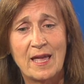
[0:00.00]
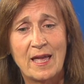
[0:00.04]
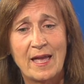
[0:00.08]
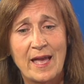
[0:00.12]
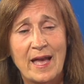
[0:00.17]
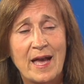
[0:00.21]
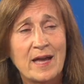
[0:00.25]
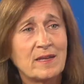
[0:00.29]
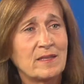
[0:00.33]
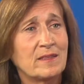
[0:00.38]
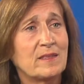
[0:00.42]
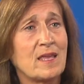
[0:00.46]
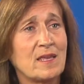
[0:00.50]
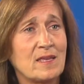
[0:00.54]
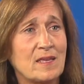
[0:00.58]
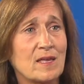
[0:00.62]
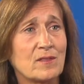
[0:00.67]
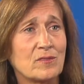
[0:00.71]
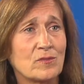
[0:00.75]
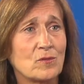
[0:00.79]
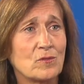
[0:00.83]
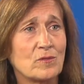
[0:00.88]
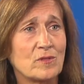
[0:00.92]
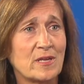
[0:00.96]
how did they
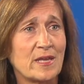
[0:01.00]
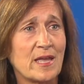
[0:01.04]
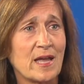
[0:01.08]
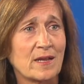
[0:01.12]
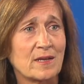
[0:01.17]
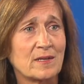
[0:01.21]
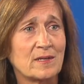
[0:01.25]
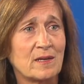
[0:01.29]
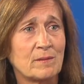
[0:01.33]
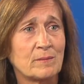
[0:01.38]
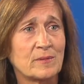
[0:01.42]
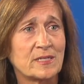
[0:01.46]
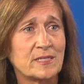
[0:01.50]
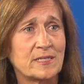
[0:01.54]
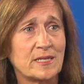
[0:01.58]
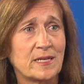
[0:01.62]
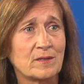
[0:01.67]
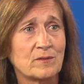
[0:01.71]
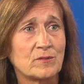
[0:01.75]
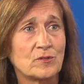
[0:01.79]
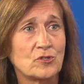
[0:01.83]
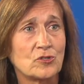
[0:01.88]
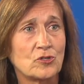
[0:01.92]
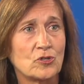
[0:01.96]
get through the economic
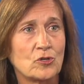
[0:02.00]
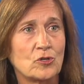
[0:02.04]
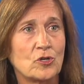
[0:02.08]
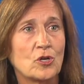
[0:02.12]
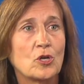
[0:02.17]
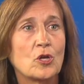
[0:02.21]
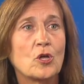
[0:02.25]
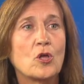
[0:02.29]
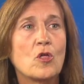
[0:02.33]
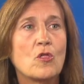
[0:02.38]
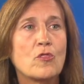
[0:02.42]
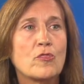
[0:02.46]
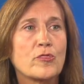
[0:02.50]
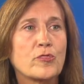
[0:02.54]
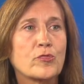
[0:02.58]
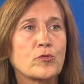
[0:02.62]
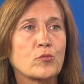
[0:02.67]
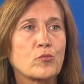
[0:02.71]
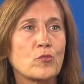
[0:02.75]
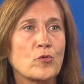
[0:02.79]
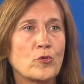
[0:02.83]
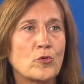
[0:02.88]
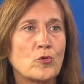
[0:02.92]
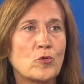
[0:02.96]
downturn?
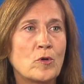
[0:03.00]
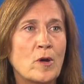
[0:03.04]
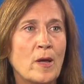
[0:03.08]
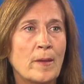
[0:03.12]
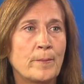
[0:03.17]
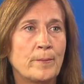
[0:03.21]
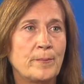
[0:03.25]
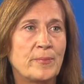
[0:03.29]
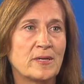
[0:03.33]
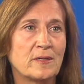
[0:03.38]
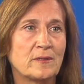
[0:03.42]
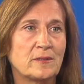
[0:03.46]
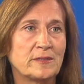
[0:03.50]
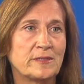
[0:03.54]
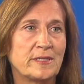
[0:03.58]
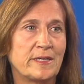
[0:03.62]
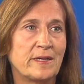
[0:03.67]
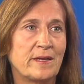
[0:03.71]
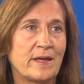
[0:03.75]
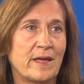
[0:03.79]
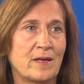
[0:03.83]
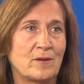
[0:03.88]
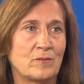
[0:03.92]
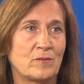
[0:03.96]
Through
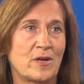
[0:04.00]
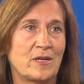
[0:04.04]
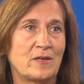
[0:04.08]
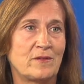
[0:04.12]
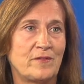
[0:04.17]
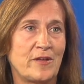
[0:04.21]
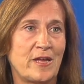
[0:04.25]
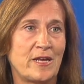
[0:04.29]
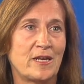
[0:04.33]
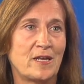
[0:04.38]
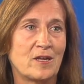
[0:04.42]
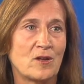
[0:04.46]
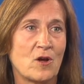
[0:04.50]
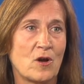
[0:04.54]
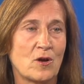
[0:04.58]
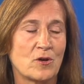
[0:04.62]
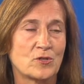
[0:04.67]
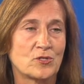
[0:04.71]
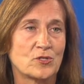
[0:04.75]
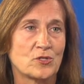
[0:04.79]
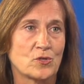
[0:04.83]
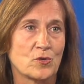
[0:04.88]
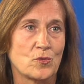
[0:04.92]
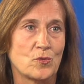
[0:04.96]
building and renovating
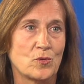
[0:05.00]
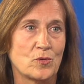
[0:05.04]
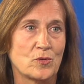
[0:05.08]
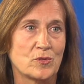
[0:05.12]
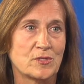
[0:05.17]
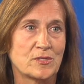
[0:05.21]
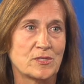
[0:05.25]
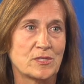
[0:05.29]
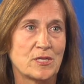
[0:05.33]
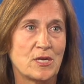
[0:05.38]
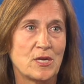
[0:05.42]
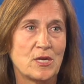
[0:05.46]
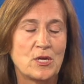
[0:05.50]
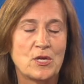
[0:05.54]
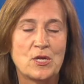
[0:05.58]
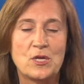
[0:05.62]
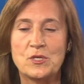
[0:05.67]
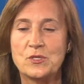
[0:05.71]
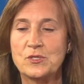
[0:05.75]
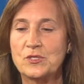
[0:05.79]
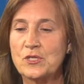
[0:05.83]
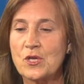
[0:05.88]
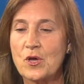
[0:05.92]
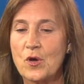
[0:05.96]
our schools.
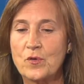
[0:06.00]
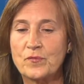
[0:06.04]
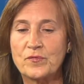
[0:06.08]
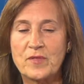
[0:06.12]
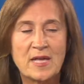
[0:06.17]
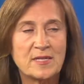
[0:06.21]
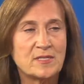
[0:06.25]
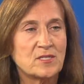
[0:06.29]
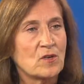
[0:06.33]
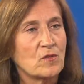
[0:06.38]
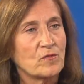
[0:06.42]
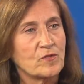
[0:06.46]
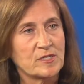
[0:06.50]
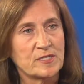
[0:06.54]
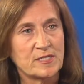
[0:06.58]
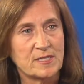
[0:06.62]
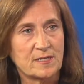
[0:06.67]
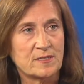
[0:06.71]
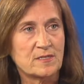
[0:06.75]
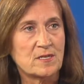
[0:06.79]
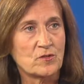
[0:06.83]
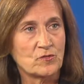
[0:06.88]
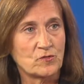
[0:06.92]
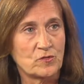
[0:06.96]
So that's over
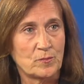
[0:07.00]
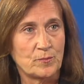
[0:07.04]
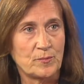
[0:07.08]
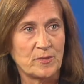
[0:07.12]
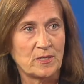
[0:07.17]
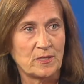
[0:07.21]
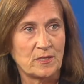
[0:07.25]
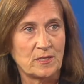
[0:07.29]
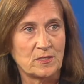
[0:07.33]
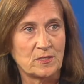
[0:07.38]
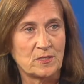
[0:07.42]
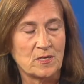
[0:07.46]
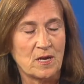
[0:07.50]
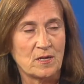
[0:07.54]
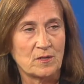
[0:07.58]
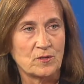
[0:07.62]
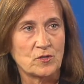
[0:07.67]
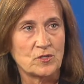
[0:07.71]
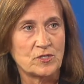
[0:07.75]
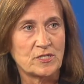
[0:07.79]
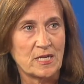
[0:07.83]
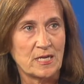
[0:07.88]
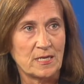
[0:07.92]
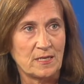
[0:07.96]
$600 million
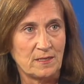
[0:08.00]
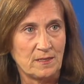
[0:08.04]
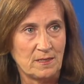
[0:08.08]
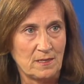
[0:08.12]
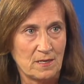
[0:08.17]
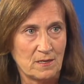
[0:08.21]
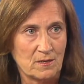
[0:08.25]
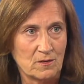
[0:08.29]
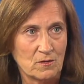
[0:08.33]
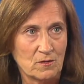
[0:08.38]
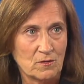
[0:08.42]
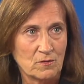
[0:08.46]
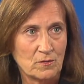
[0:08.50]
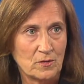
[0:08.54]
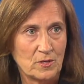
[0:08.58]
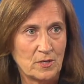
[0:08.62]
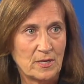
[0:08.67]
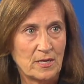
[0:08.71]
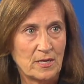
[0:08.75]
a year